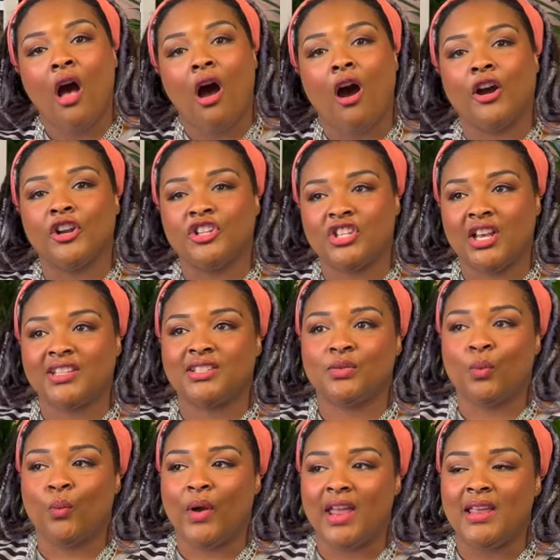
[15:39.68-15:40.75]
are just
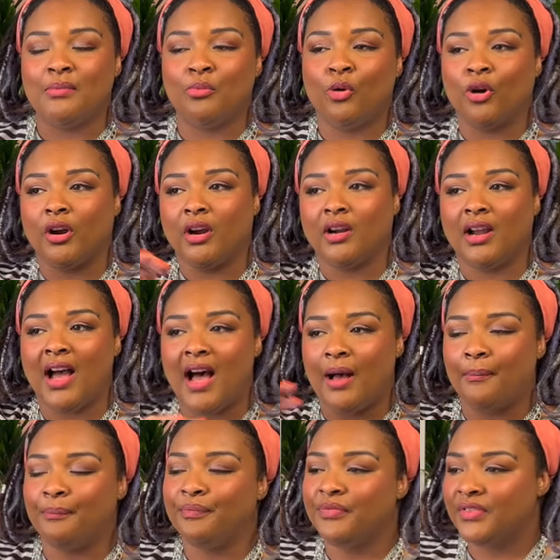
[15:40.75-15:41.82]
way more
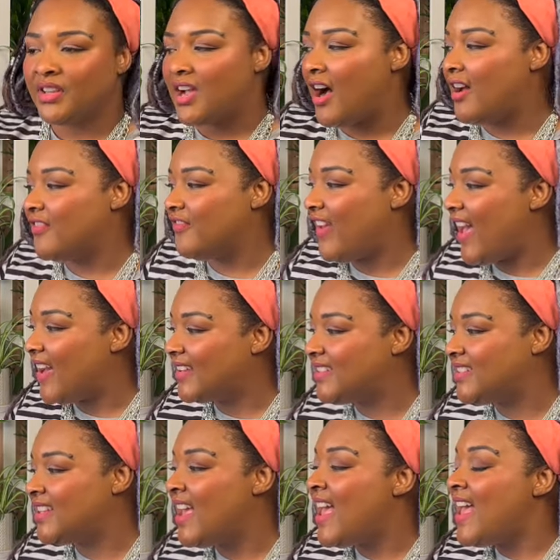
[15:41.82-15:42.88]
um,
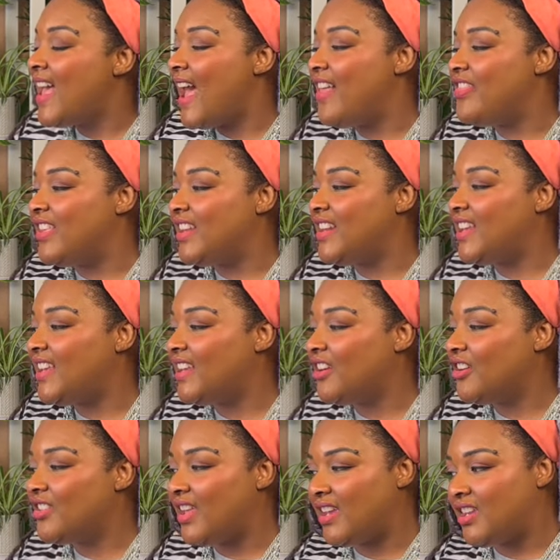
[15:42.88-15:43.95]
convex. And then
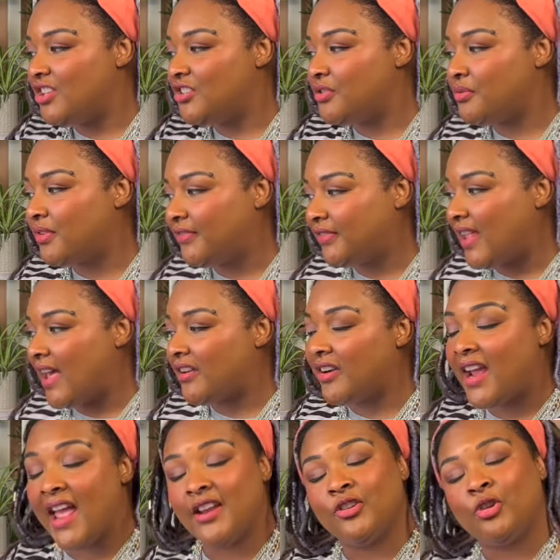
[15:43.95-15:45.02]
here they can do a flatter
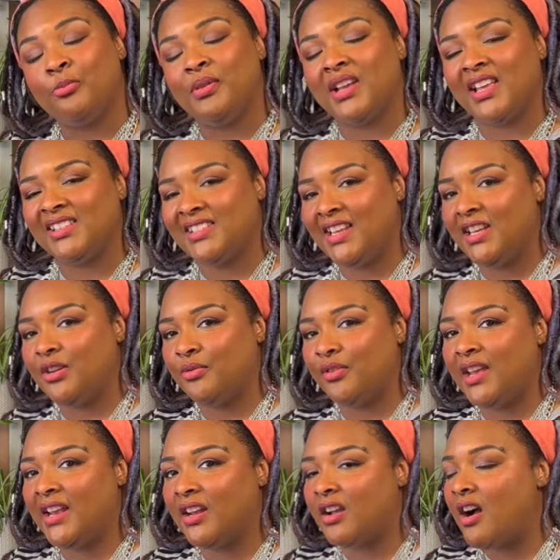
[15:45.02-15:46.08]
handle because they
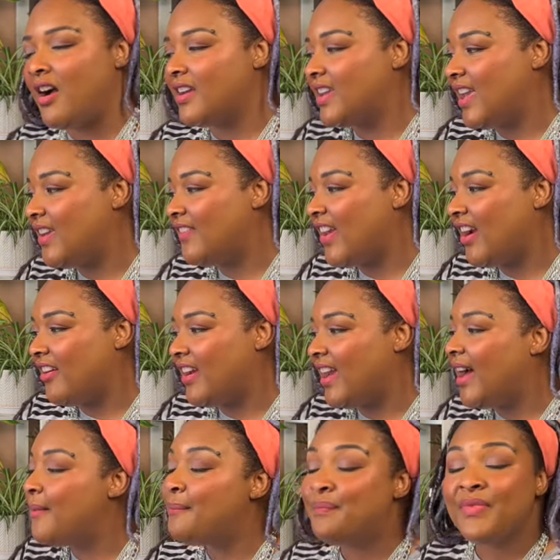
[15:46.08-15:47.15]
create a concave
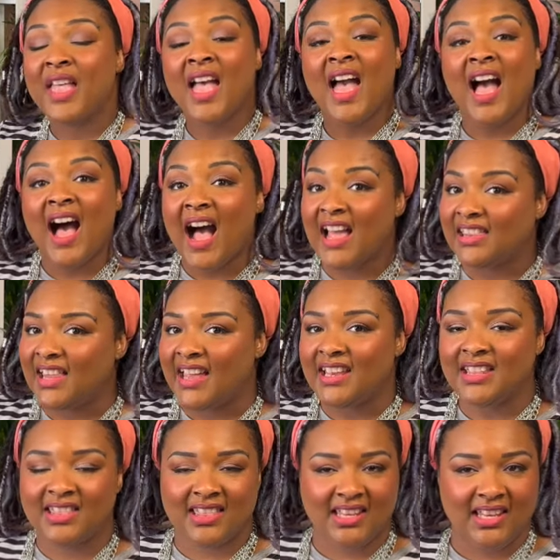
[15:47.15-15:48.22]
area. I
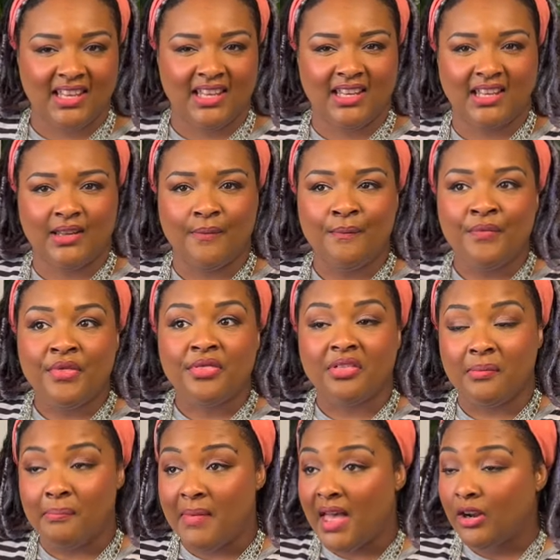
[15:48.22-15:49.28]
like the, the
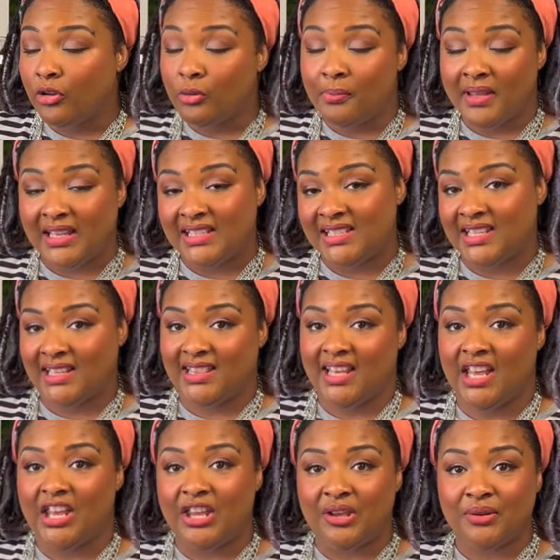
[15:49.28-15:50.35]
metal bits that they
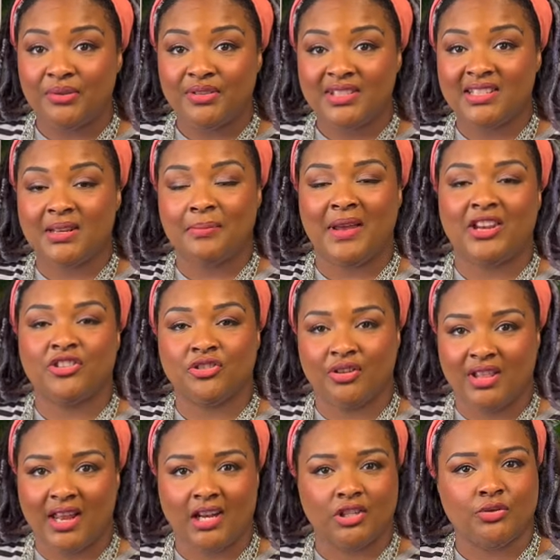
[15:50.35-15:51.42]
use to make sure
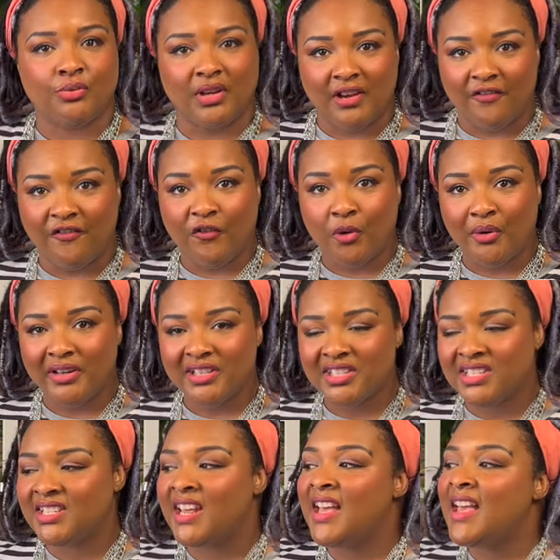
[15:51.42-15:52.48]
that it's
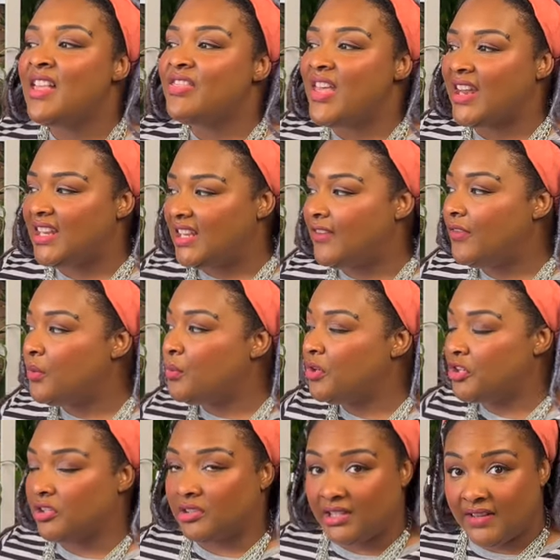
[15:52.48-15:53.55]
reinforced, that even when
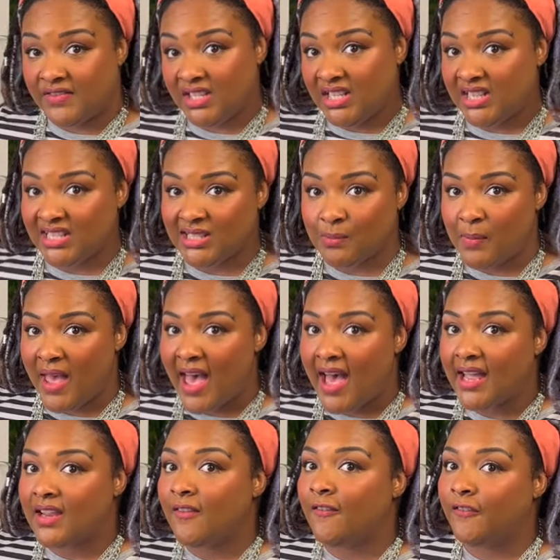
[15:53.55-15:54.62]
you're lifting this
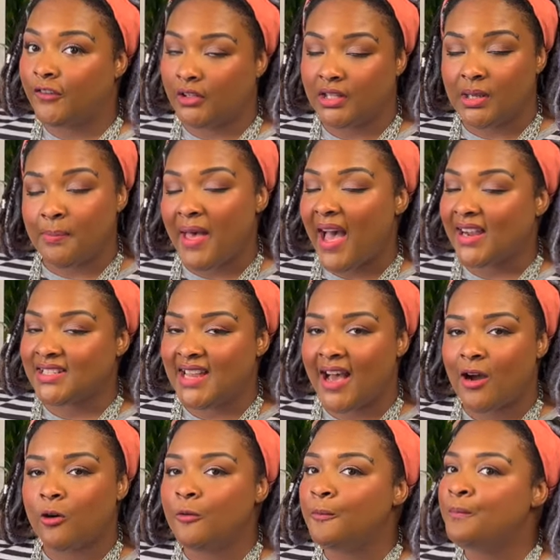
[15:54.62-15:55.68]
bag fully packed
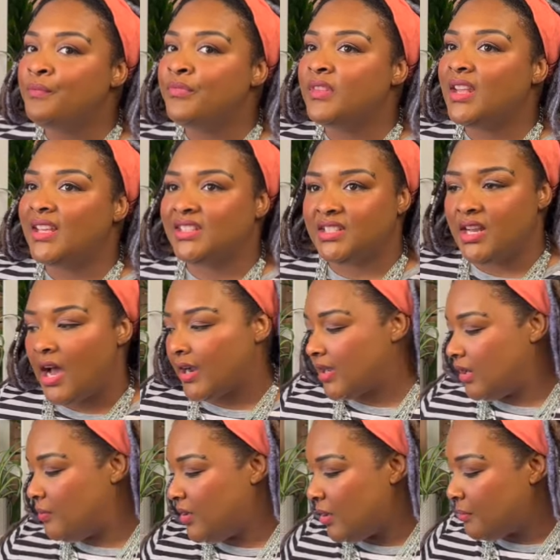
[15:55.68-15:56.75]
out, it's not
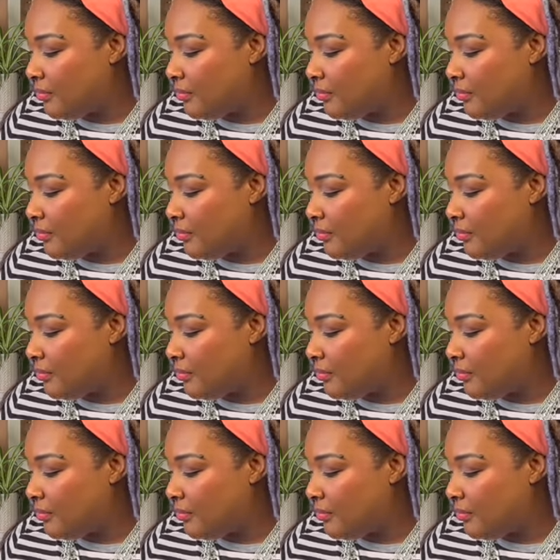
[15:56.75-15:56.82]
gonna be a